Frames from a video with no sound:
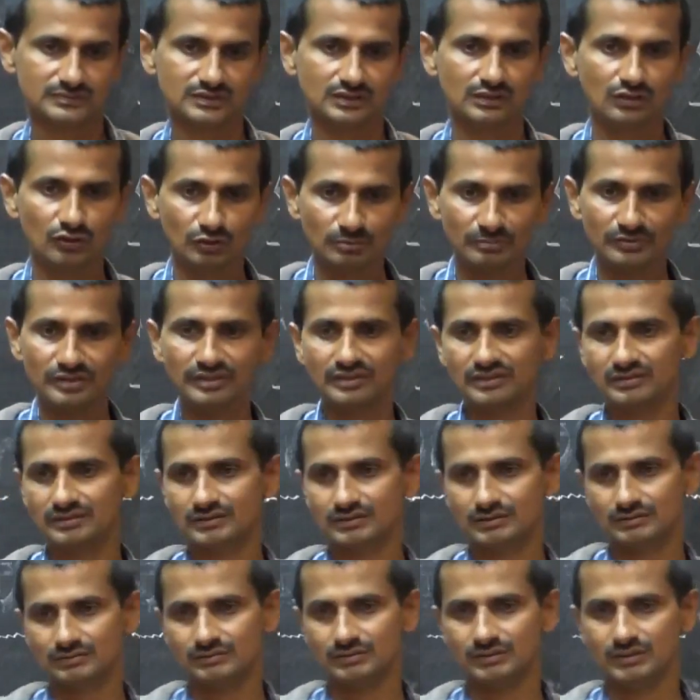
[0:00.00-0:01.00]

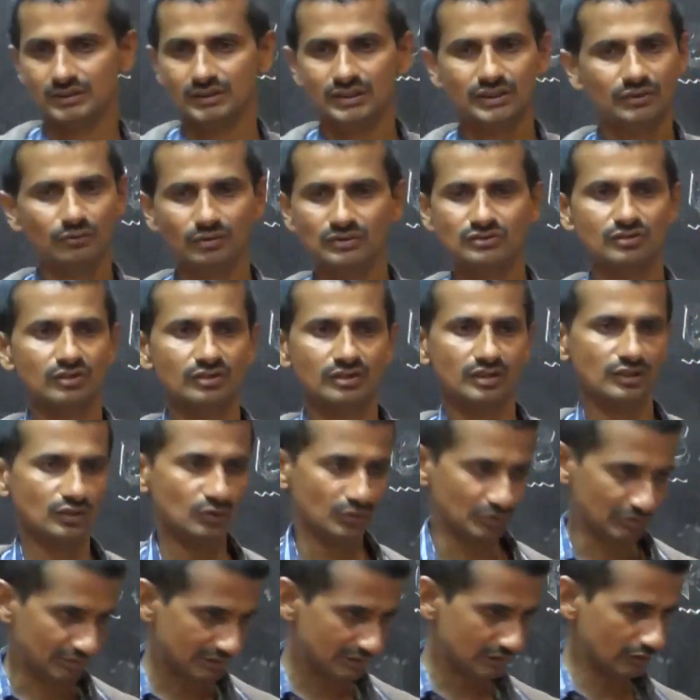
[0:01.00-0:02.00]
Luminaries. He was not
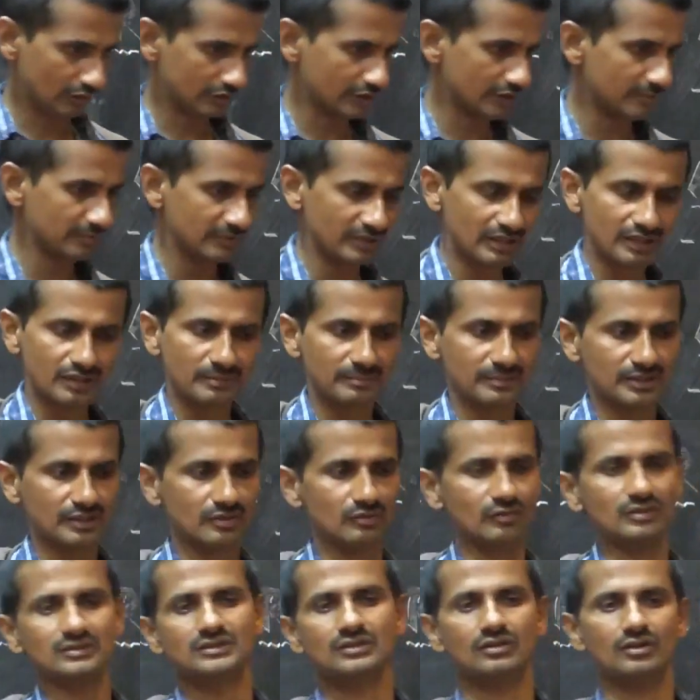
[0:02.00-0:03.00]
alone. Dr. B.R.
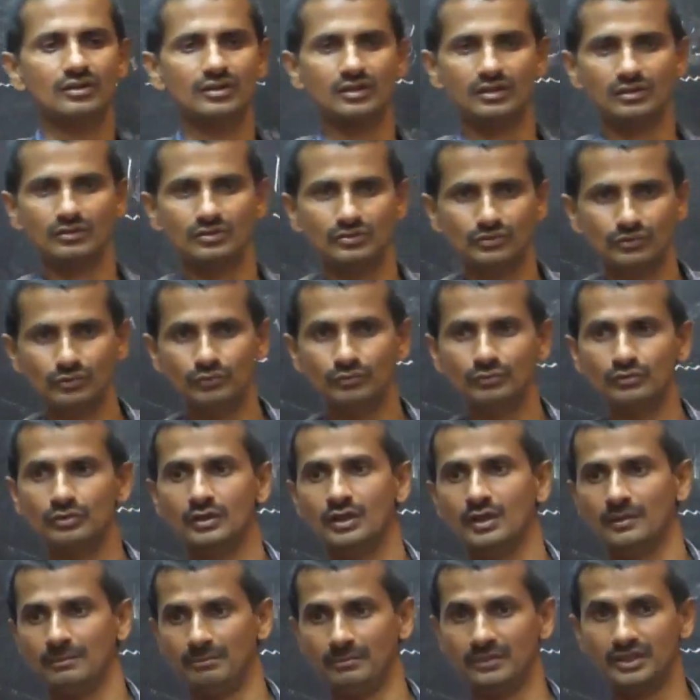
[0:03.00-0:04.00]
Ambedkar was not alone to
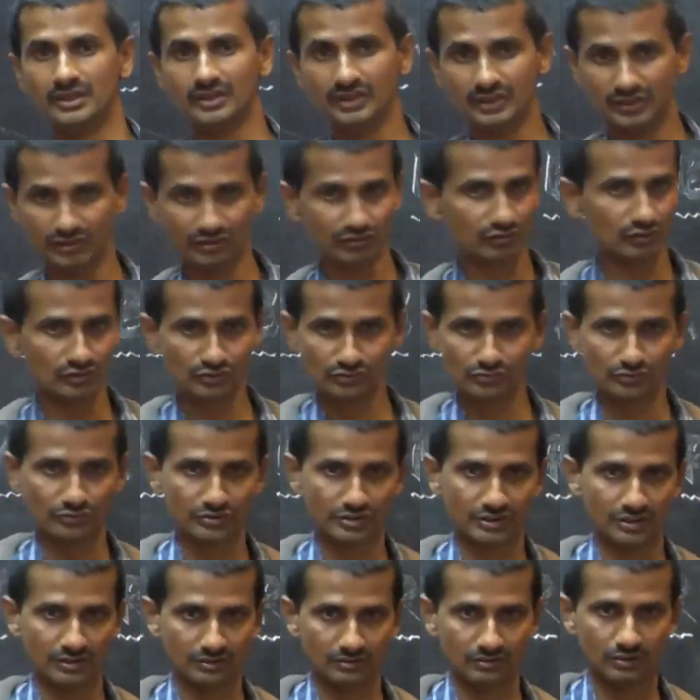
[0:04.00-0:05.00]
make an Indian
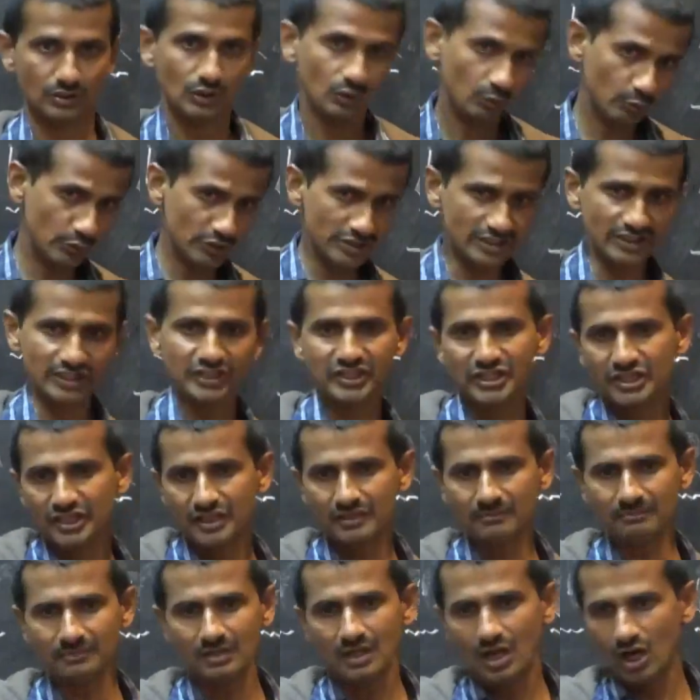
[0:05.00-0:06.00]
constitution. With
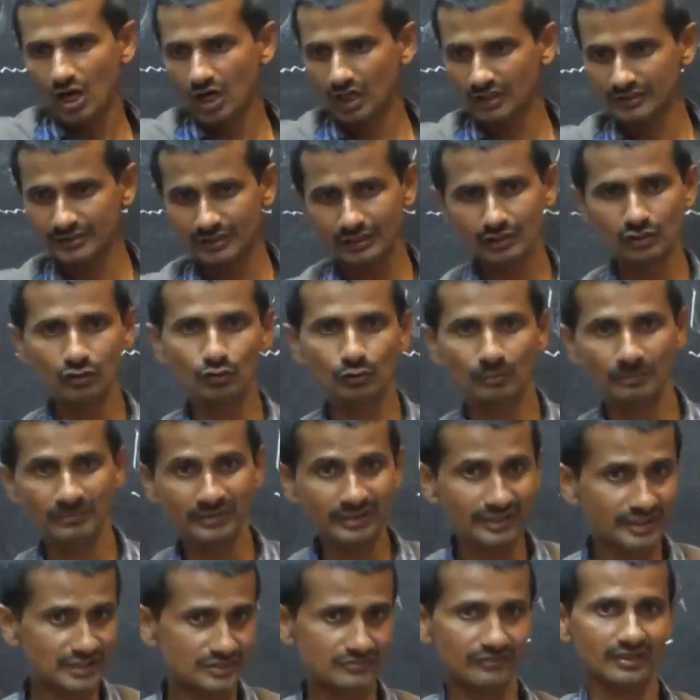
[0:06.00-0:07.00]
him, other
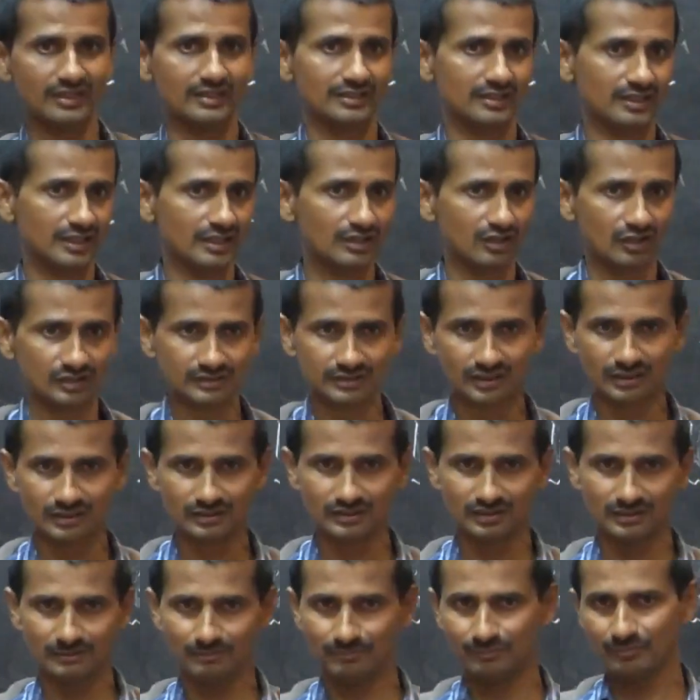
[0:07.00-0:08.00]
luminaries were there,
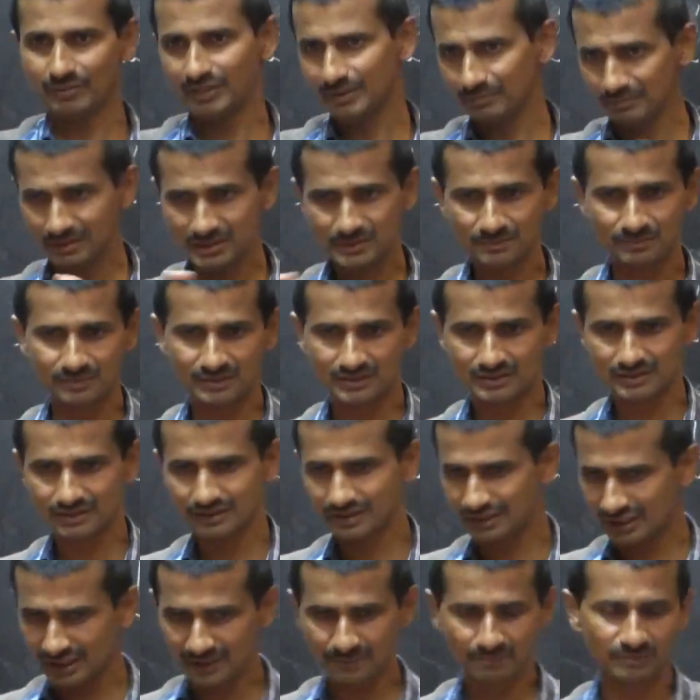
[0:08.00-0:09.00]
the famous
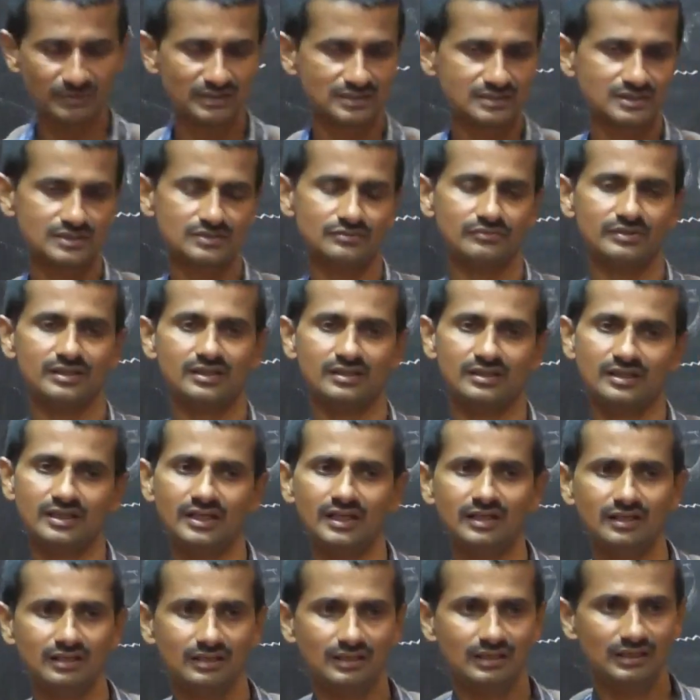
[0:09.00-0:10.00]
person, great persons were
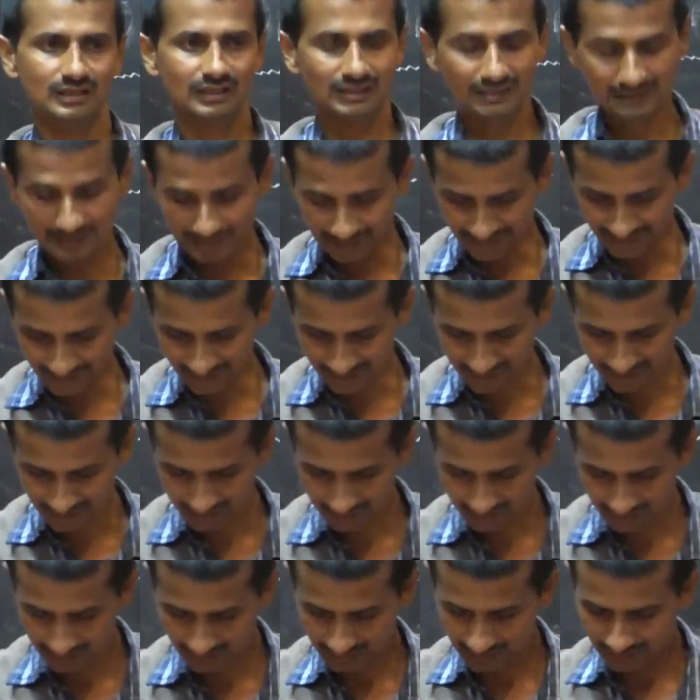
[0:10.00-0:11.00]
there,
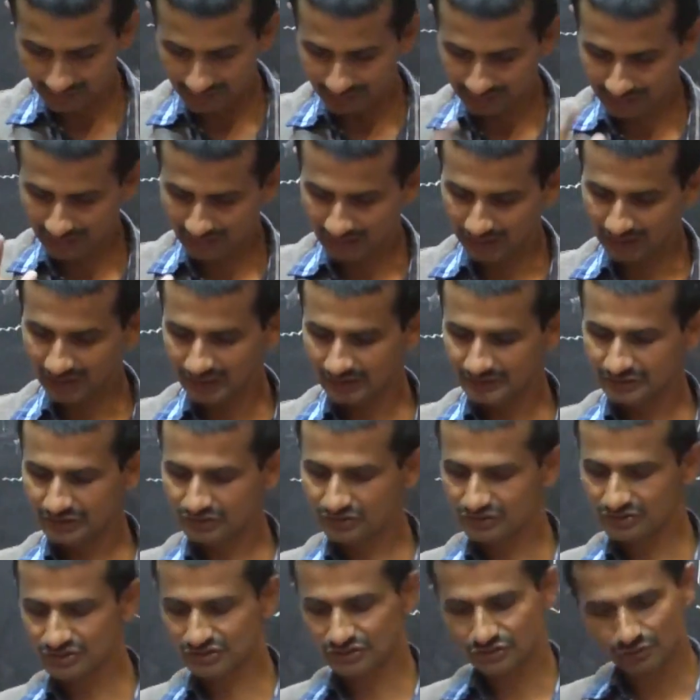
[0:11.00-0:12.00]
like Allah D.
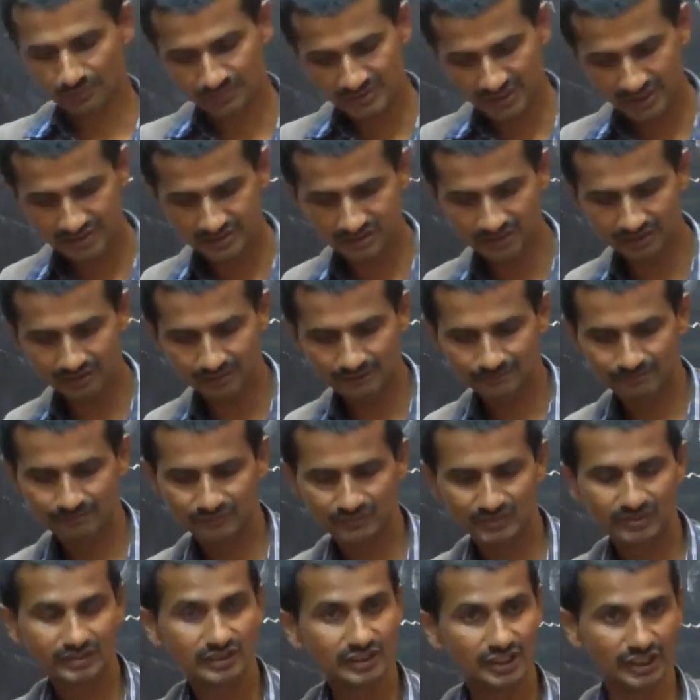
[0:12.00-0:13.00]
Krishna Swami Iyer,
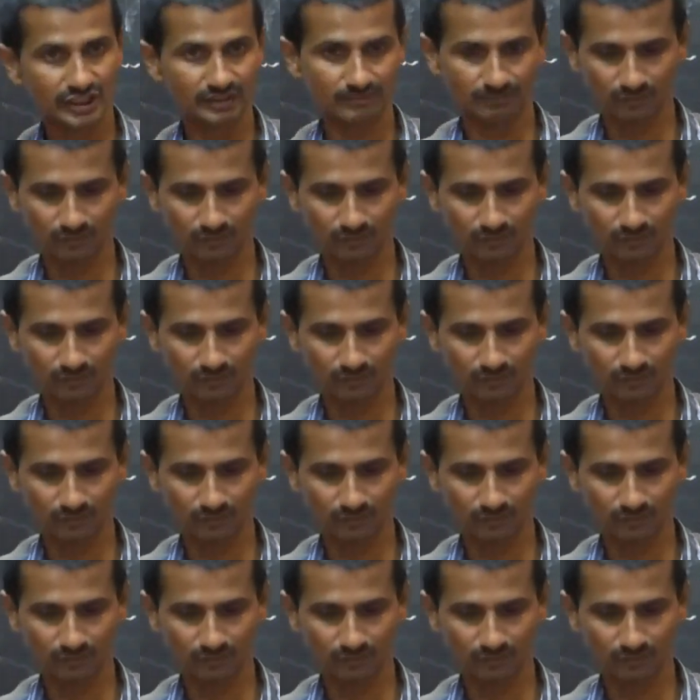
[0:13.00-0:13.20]
K.